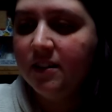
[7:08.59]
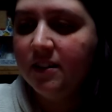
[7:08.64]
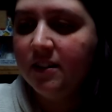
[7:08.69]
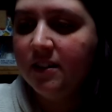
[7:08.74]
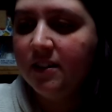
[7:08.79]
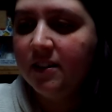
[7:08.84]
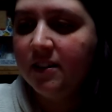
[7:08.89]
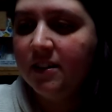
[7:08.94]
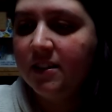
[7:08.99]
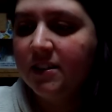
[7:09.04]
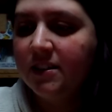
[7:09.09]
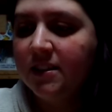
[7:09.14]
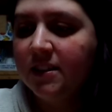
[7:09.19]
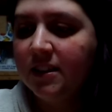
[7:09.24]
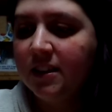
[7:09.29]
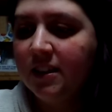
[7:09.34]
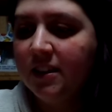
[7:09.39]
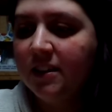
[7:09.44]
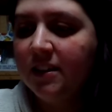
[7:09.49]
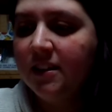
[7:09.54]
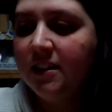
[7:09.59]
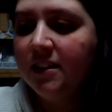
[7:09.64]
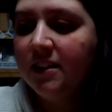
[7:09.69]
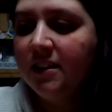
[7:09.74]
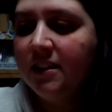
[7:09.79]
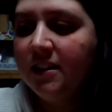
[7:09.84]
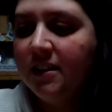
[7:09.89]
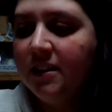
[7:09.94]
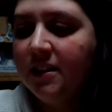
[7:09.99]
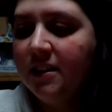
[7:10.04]
Honestly,
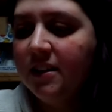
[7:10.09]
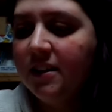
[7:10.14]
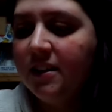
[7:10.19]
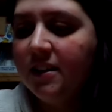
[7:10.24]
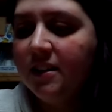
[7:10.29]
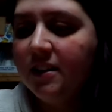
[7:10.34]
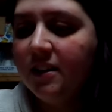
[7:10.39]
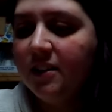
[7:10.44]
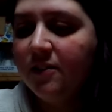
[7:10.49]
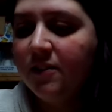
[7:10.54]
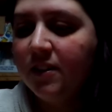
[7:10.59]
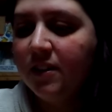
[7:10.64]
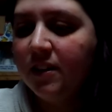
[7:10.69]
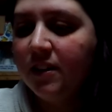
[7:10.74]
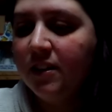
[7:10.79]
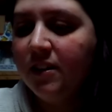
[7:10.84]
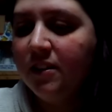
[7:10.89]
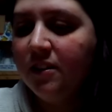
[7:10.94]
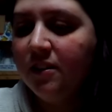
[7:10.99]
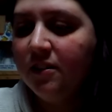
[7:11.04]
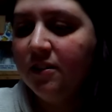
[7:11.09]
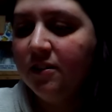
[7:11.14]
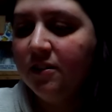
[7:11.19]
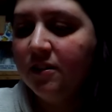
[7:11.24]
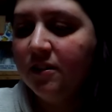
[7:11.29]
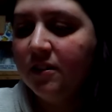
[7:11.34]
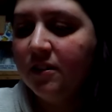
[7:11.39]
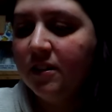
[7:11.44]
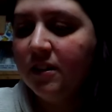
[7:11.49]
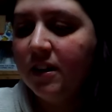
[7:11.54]
they really do.